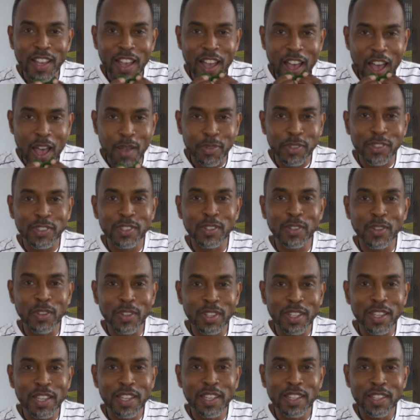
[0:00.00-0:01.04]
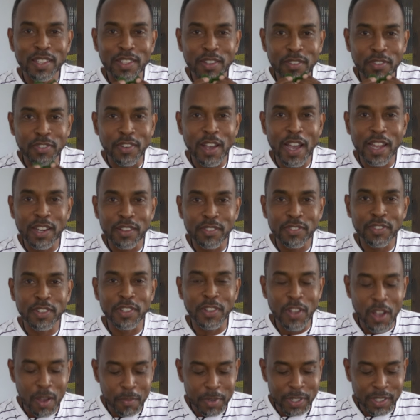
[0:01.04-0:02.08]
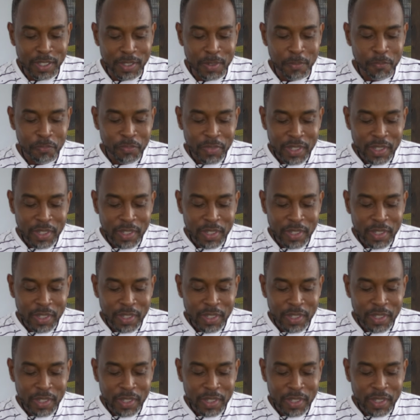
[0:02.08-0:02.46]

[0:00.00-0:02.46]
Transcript: absolutely divine and phenomenal.